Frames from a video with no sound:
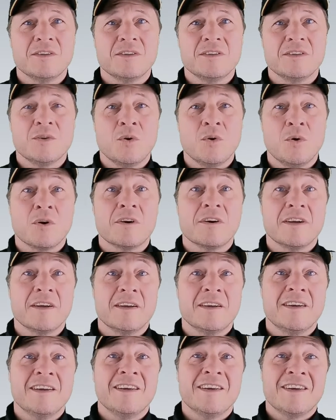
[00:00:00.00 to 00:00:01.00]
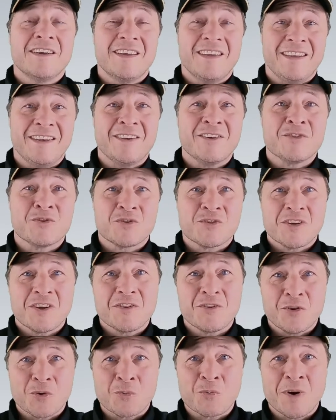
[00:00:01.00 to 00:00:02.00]
or it is
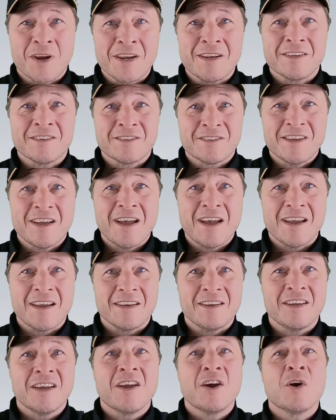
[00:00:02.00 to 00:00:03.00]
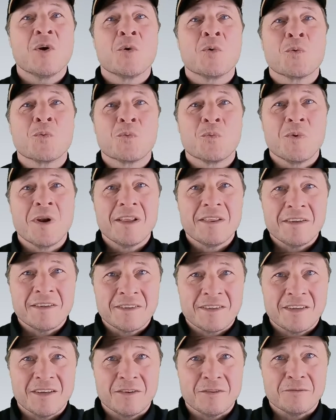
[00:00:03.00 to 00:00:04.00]
the right side
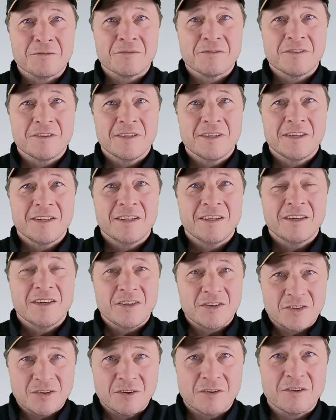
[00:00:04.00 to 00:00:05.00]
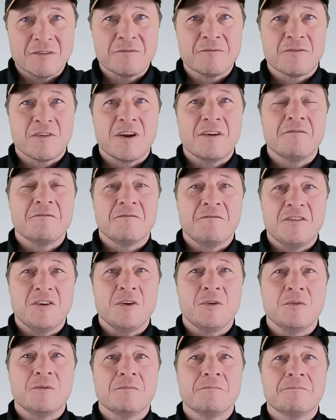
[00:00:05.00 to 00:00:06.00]
relative to the front
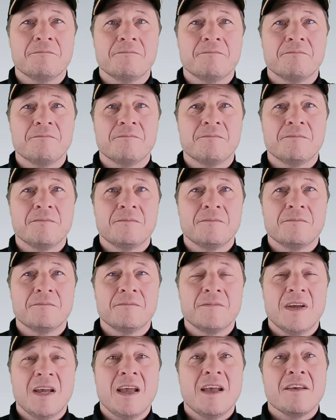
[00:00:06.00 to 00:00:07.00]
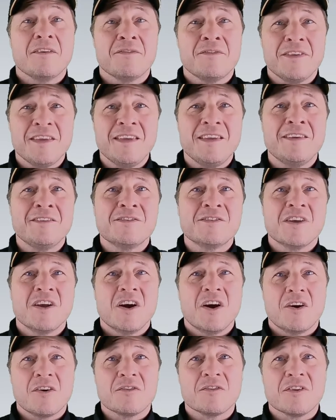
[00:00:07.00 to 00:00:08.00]
view. These
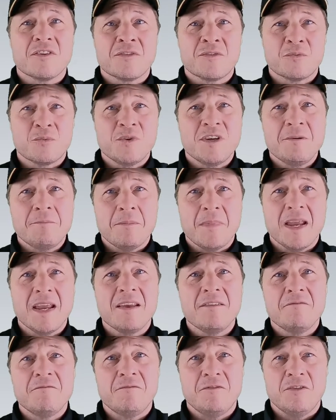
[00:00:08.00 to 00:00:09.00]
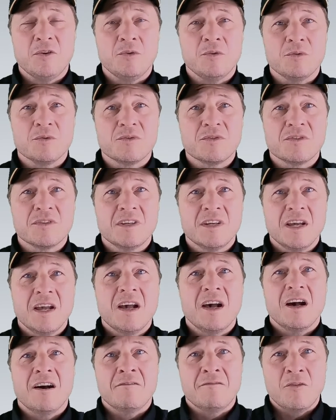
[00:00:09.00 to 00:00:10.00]
are the three main views
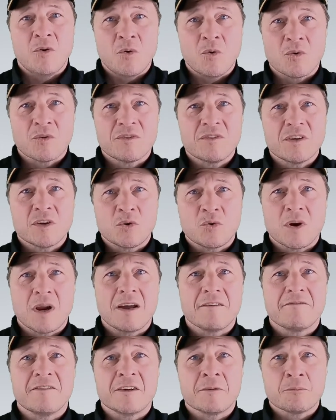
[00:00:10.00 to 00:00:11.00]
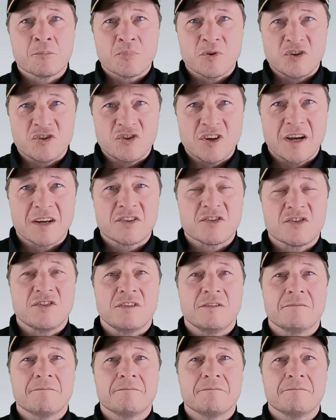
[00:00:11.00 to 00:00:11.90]
of orthographic projection.